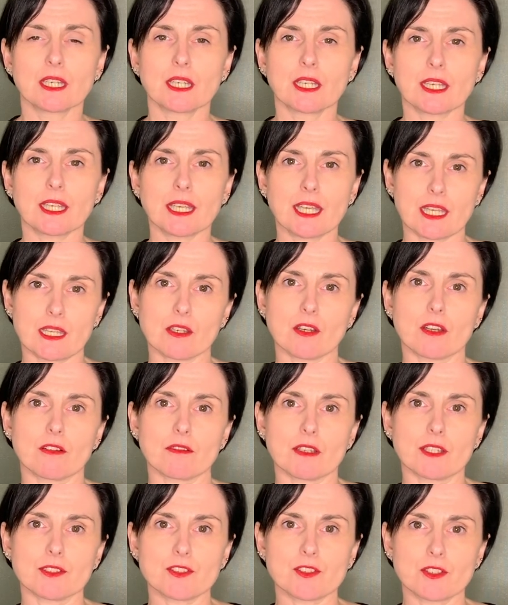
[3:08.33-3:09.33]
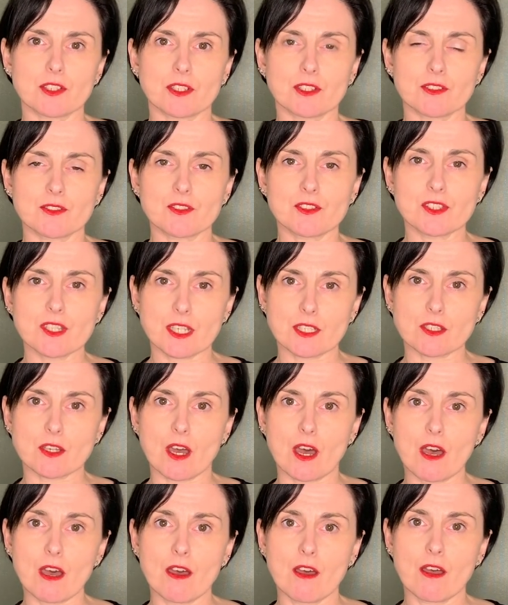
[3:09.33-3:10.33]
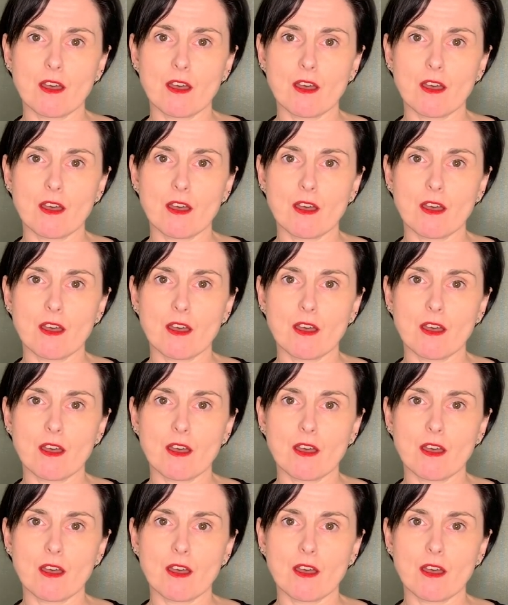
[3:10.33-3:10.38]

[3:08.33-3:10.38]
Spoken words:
key areas to consider.